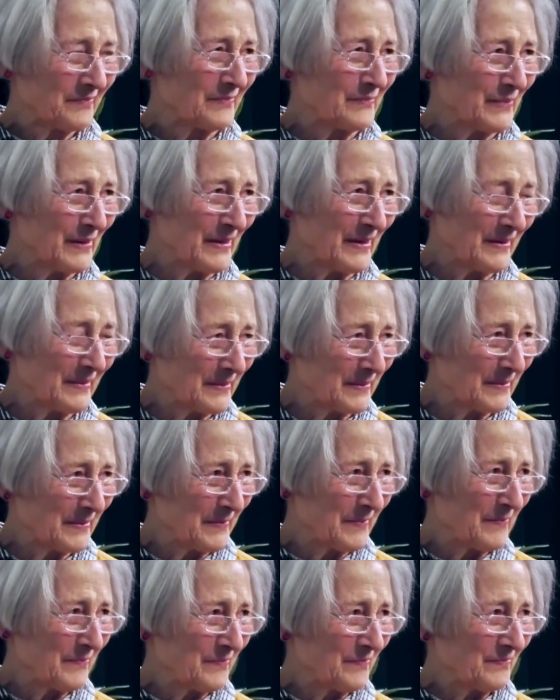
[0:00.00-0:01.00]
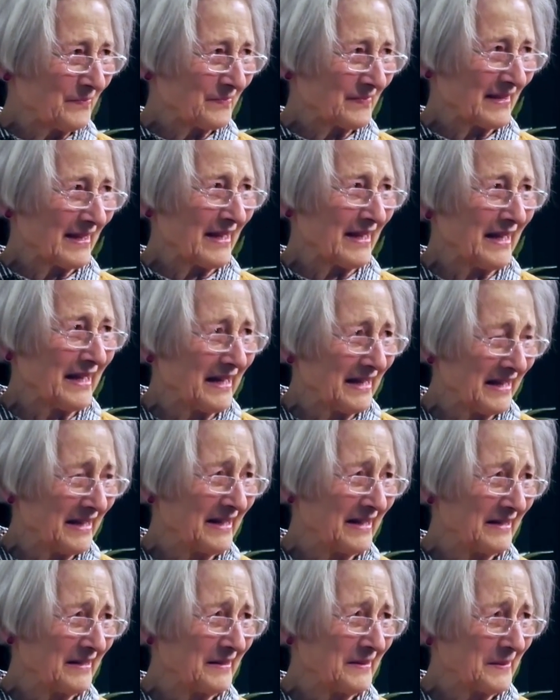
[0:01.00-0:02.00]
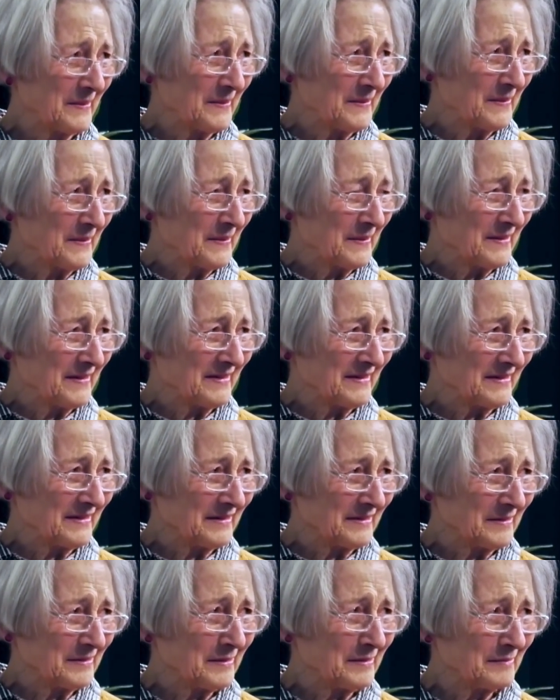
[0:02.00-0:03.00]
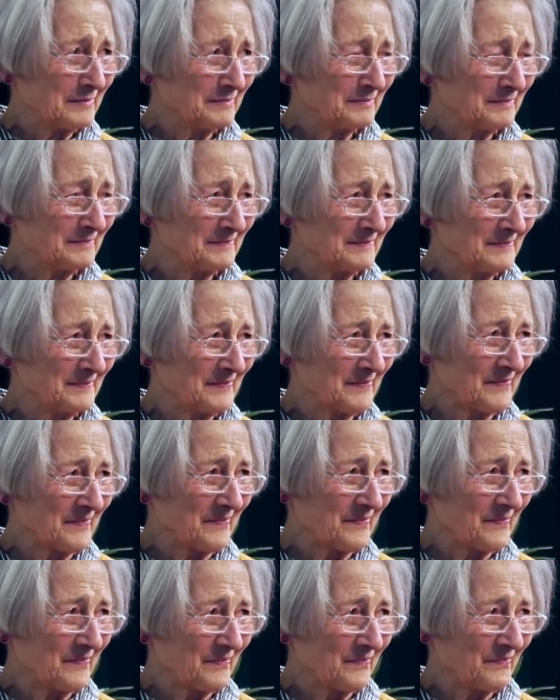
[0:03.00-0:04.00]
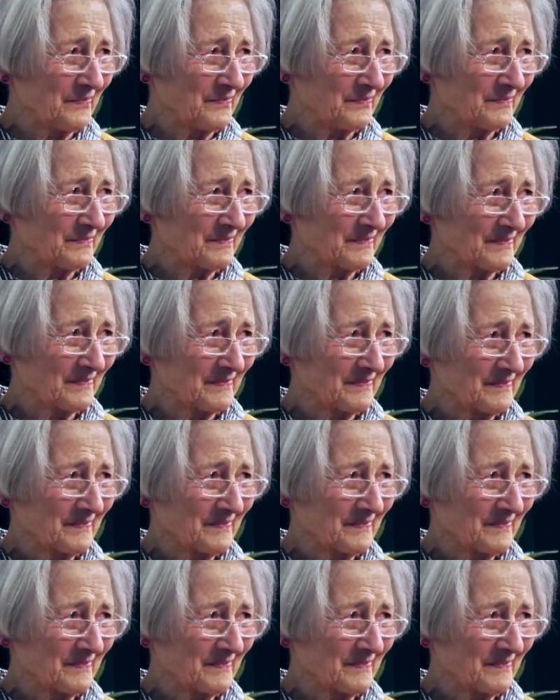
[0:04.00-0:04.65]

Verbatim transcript: money is it it it is very much